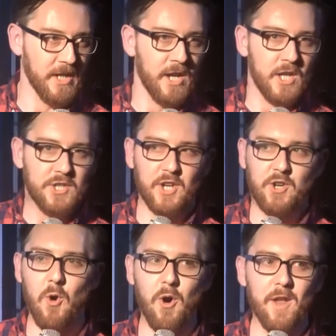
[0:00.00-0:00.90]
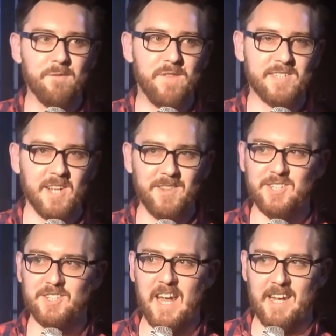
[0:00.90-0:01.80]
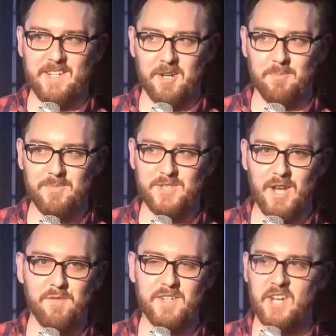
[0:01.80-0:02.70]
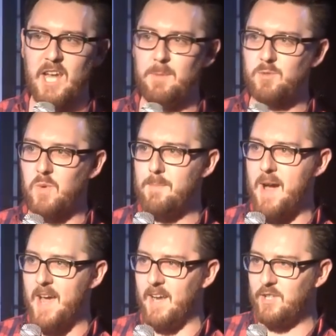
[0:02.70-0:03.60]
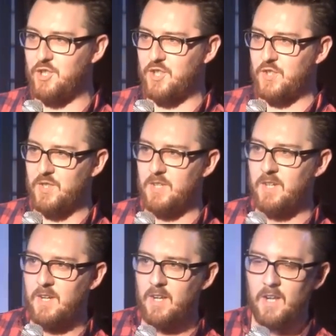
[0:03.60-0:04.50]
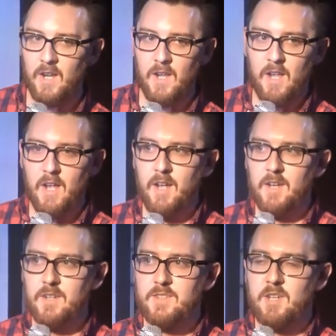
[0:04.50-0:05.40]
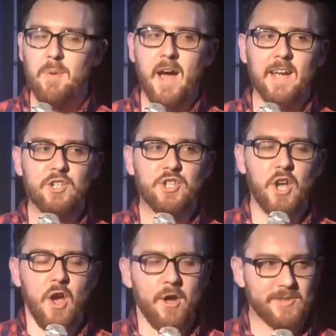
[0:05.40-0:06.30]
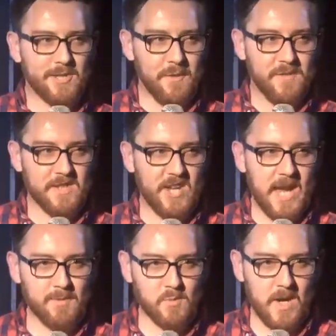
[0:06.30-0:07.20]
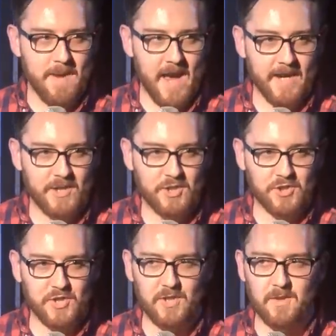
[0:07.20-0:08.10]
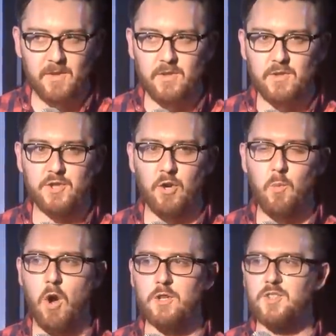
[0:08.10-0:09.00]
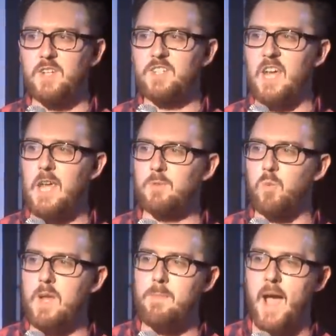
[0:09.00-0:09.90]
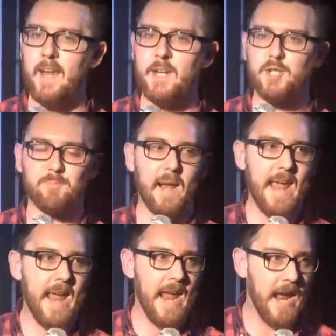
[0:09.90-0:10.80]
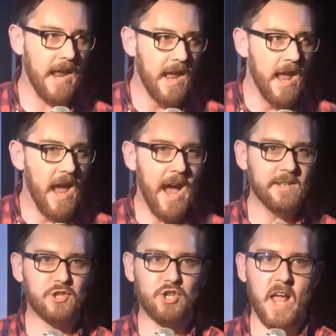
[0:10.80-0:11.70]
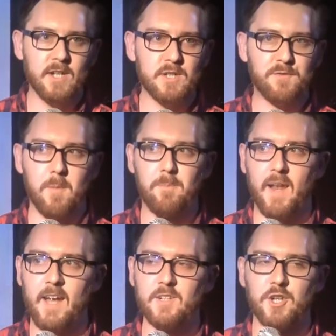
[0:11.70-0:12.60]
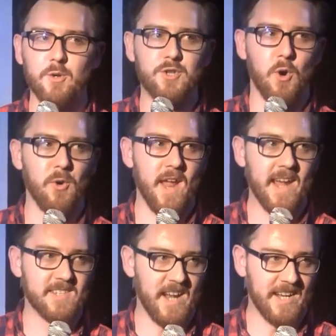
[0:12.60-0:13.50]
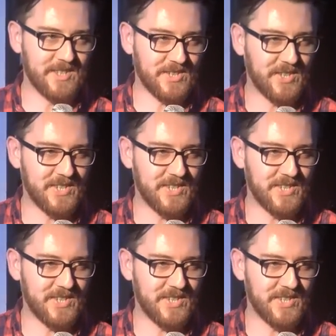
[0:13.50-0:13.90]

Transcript: to go and visit the stadiums of the teams we managed, to buy shirts of the teams we managed, to watch the teams we managed play and chant for players who don't exist.